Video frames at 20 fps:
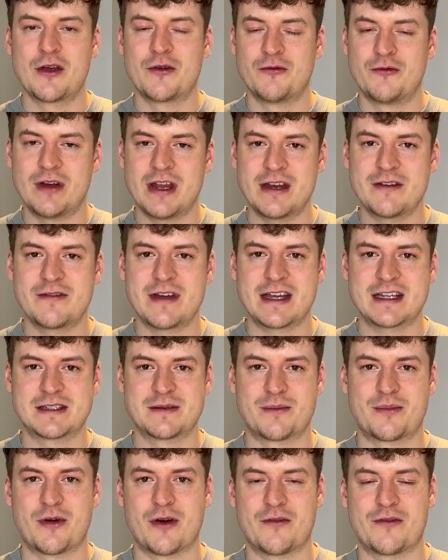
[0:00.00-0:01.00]
reinvest
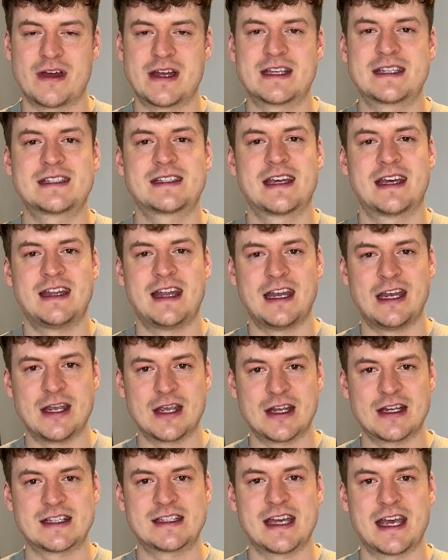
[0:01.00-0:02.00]
some profits, and then you
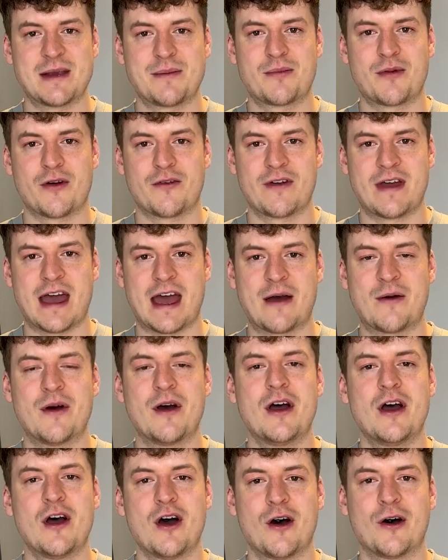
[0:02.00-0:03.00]
can take profit out
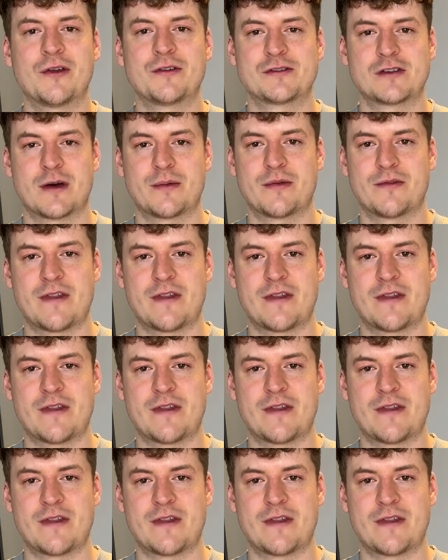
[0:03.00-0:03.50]
on top of